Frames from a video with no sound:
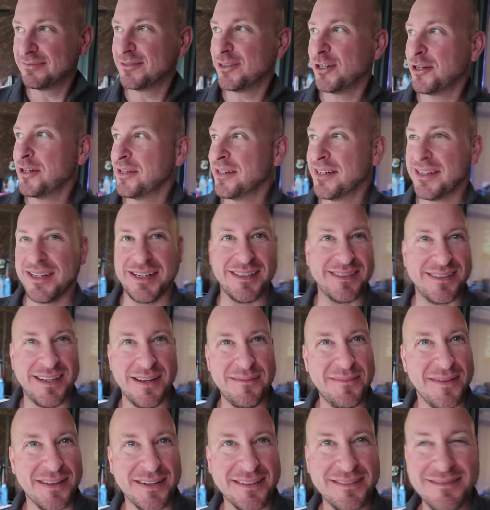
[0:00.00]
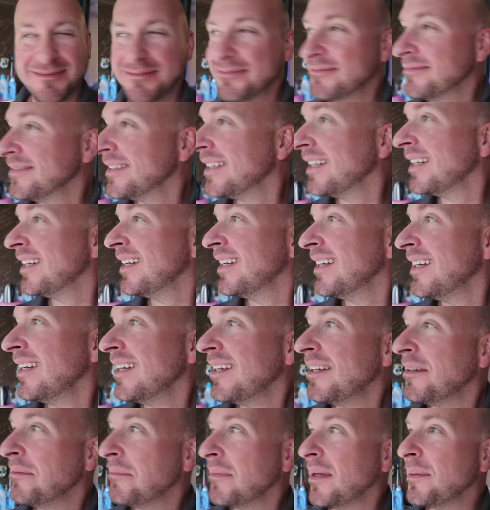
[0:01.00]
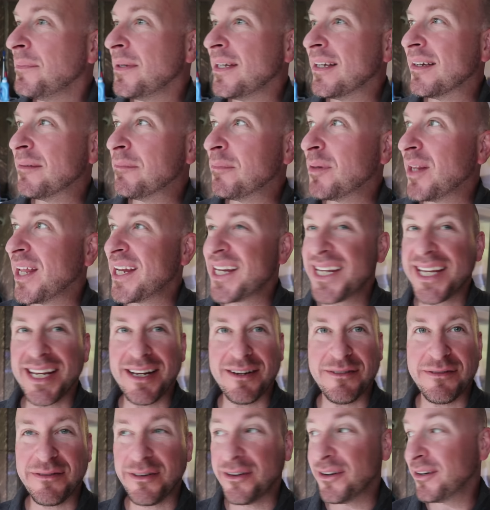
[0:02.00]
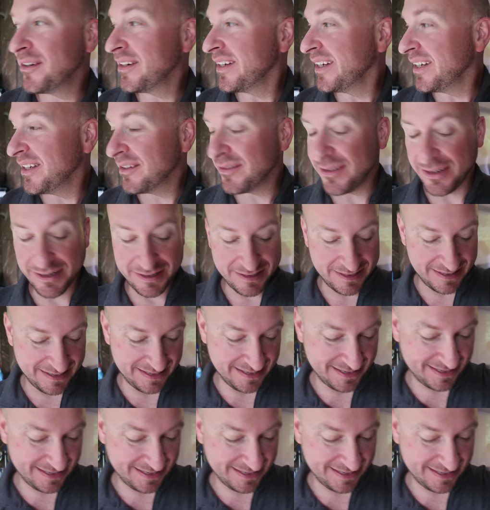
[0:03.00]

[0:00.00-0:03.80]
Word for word: Turn it into something. Maybe a blankie for either.